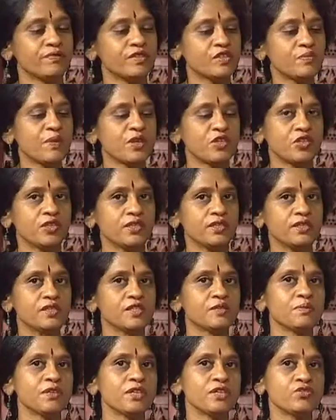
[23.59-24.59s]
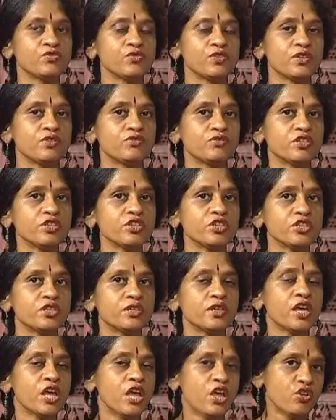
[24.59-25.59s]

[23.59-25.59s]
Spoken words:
especially these blade using tradition,